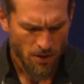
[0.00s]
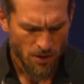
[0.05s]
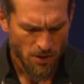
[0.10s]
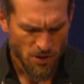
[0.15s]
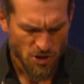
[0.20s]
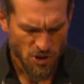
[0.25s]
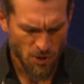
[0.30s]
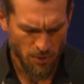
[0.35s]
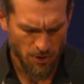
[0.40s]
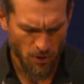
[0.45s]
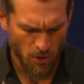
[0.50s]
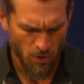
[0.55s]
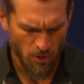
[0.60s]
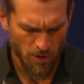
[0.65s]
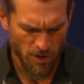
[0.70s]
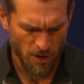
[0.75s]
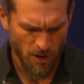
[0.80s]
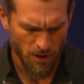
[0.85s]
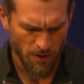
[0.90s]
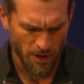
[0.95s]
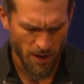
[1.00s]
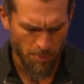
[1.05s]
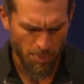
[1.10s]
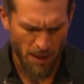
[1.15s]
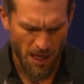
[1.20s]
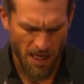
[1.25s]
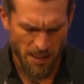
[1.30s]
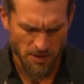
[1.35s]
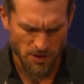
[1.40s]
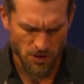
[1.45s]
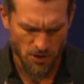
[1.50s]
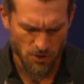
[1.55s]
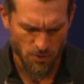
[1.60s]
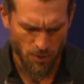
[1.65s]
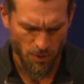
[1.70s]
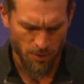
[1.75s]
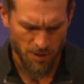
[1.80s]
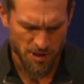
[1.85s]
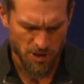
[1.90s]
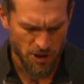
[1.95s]
So when the apostles
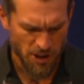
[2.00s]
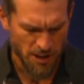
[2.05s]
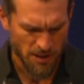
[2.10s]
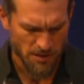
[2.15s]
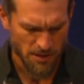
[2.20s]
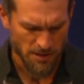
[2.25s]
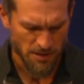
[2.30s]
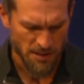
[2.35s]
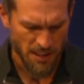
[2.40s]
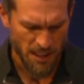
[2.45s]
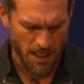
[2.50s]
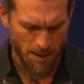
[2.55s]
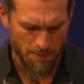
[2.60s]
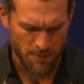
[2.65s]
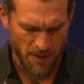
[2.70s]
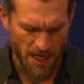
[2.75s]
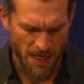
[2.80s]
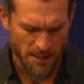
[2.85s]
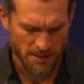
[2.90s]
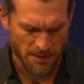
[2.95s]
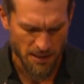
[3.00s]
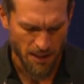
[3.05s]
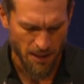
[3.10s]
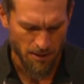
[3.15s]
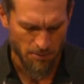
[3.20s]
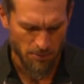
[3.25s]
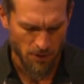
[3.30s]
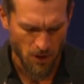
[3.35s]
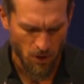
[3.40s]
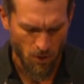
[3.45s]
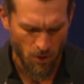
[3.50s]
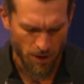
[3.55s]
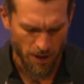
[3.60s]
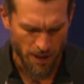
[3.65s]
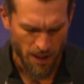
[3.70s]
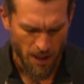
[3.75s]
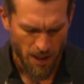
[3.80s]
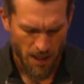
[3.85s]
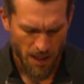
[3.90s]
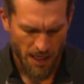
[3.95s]
were with Jesus, they kept asking him,
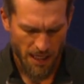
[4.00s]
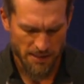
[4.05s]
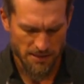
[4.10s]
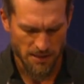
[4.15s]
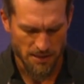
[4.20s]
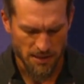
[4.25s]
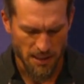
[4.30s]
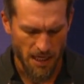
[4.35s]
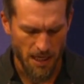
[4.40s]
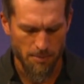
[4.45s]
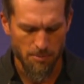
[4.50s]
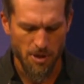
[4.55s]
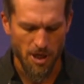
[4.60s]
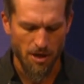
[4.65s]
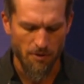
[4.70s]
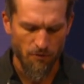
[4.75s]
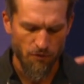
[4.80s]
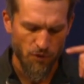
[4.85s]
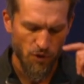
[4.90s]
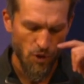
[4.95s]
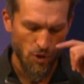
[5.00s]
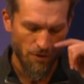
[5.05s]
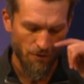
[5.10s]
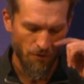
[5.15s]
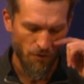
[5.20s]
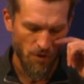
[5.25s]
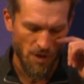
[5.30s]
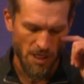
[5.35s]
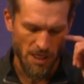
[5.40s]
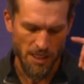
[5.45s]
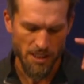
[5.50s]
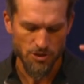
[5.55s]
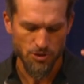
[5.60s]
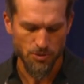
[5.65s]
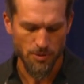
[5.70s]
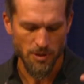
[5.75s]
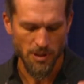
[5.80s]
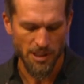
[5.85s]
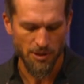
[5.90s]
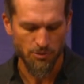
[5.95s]
"Lord, has the time come for you to free
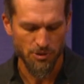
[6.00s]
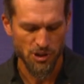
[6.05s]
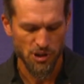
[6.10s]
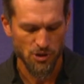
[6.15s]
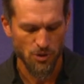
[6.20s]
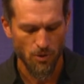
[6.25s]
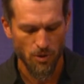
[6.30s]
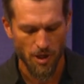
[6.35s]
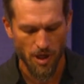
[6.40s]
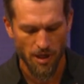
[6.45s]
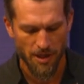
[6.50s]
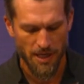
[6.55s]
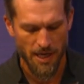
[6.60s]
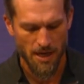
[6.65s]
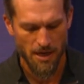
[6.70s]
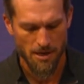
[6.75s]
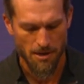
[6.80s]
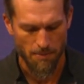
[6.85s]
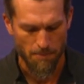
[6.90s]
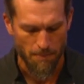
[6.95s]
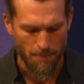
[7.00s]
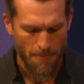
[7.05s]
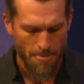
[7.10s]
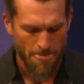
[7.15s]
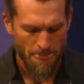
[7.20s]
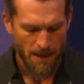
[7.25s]
Israel and restore our kingdom?"